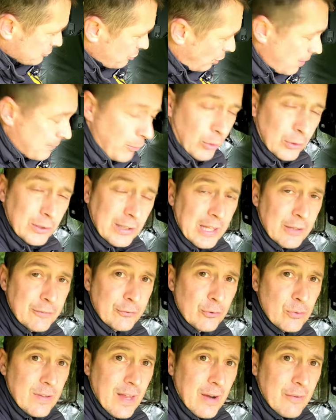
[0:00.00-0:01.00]
your tripod leg
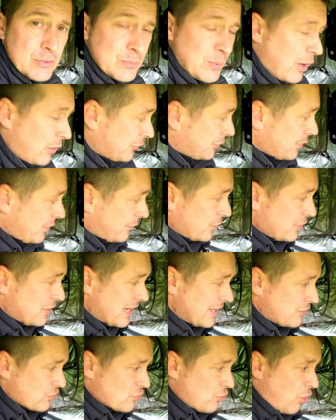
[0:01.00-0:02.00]
through there as well. So if you
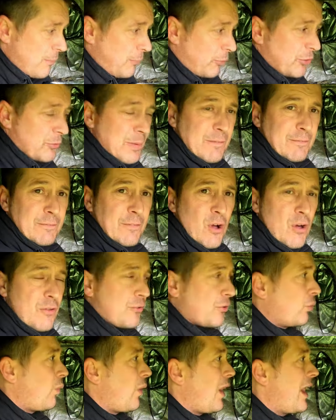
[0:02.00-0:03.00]
need your tripod to be
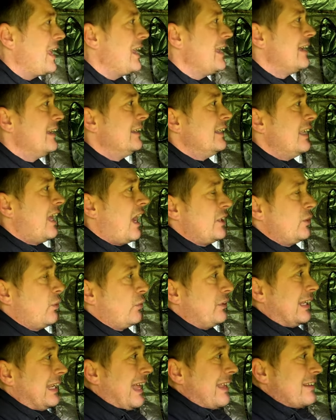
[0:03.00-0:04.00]
further away and you
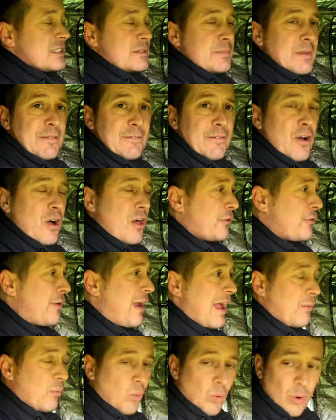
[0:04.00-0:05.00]
want your lens to be further
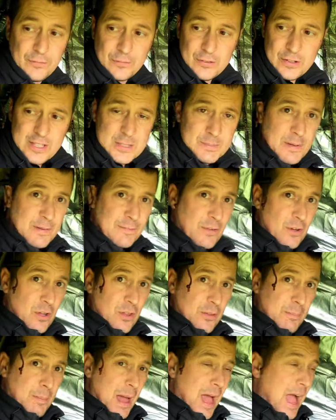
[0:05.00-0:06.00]
out or if you need to be
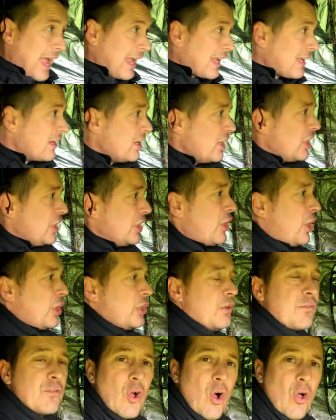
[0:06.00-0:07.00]
further back, you know,
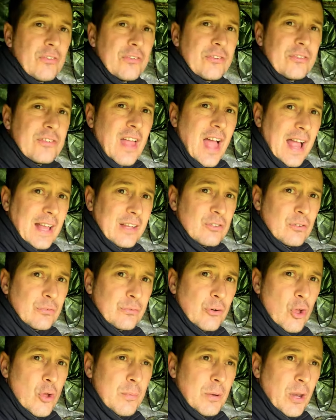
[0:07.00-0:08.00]
you've got stacks
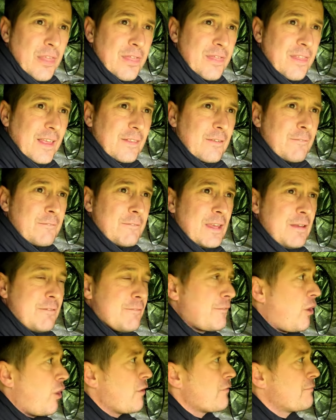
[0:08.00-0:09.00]
of room and I think the
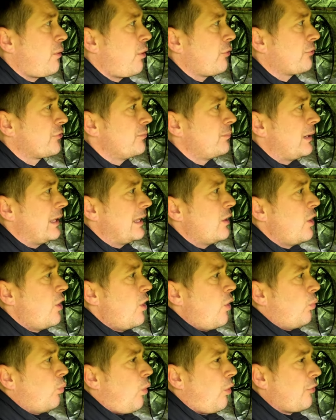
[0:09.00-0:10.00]
V5 possibly
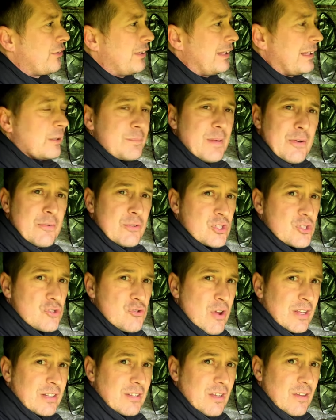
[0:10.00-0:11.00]
was a little bit
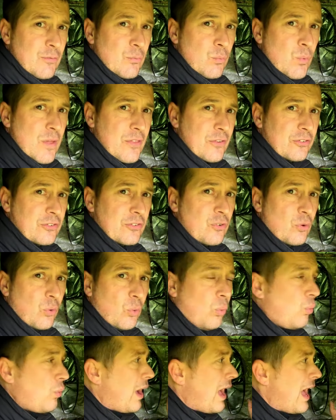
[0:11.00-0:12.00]
restrictive with a
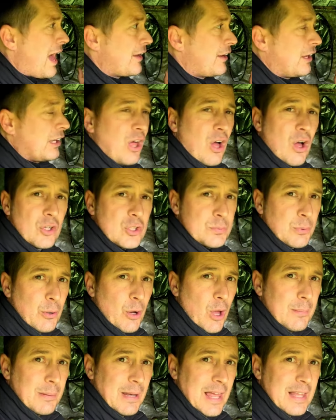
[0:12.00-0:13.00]
stool and a large
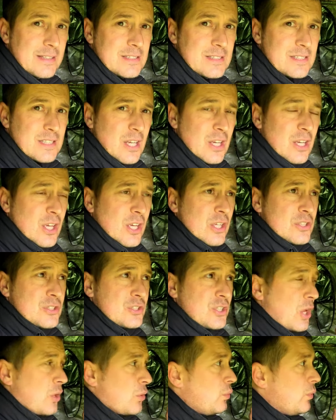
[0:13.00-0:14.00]
prime lens.
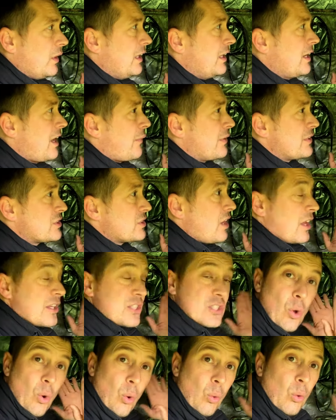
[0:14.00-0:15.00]
So, you know, it's,
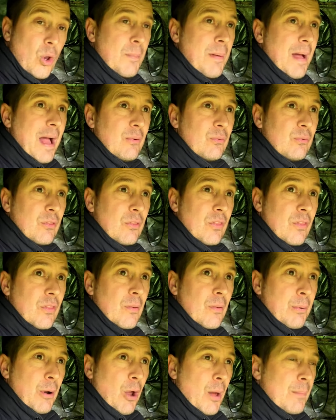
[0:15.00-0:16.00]
it's not all about
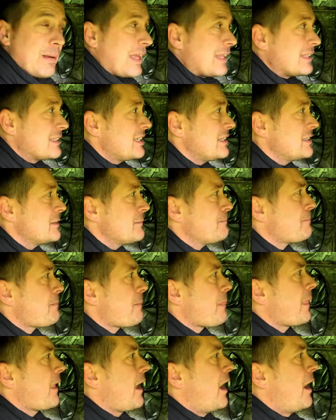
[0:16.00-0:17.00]
prime lenses,
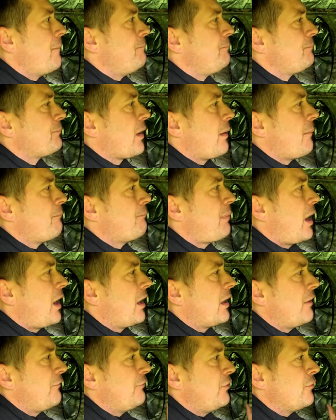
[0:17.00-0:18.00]
um,
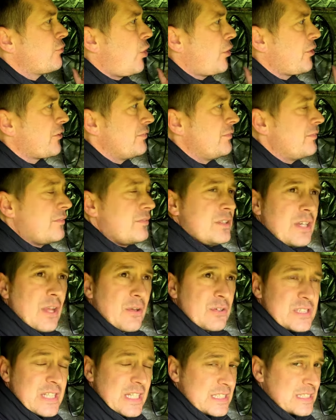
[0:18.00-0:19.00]
but if you've got a, you
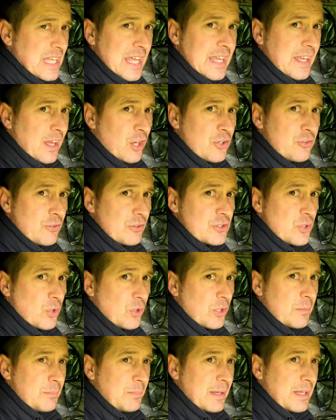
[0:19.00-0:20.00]
know, six to 800,
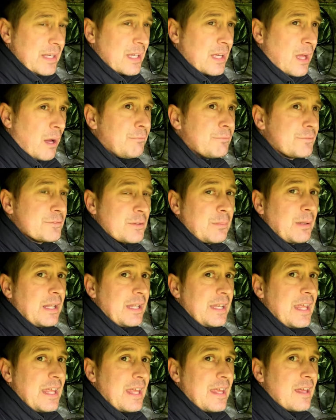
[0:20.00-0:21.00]
you're gonna be comfortable
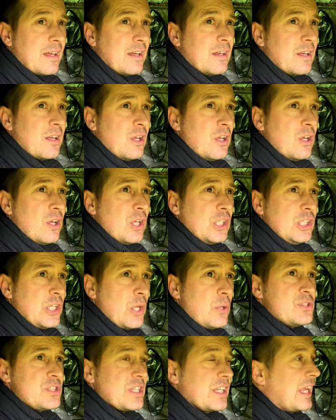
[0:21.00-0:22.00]
in here
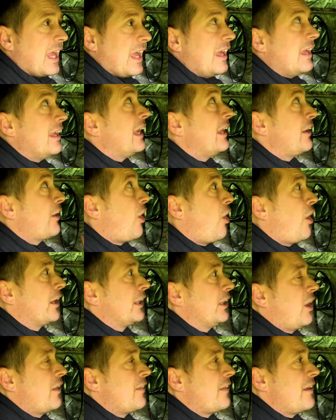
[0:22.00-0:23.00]
using it in a
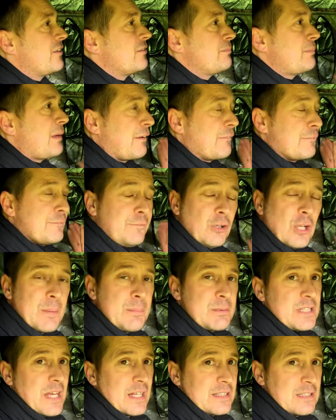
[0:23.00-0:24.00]
hide like this, being
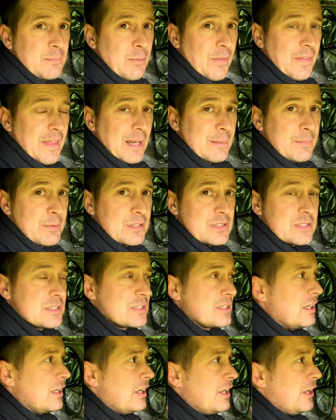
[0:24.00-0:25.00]
fully protected by the
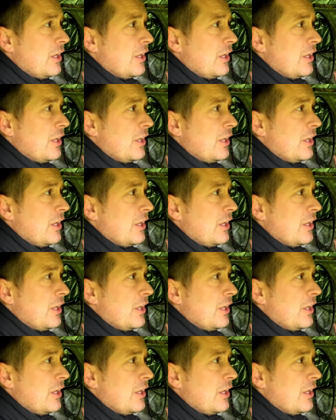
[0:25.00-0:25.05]
elements